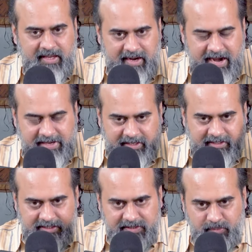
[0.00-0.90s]
Right
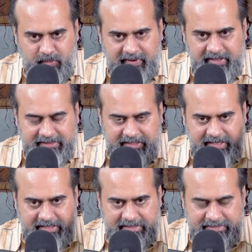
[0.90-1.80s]
at this moment,
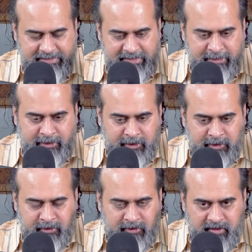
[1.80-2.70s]
there is
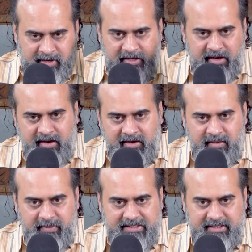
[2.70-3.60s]
greater
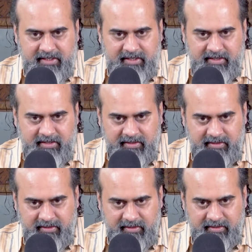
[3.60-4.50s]
intimacy
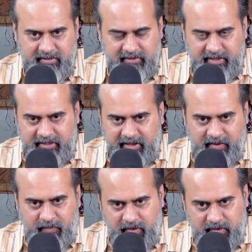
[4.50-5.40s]
than
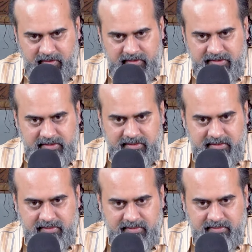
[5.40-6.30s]
there was
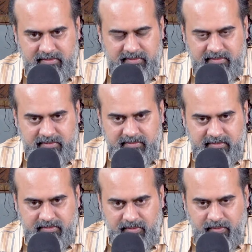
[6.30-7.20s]

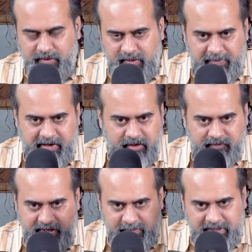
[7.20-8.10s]
over the period
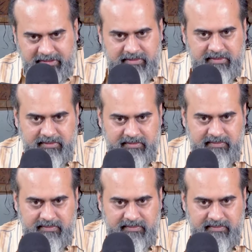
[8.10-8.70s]
of that month.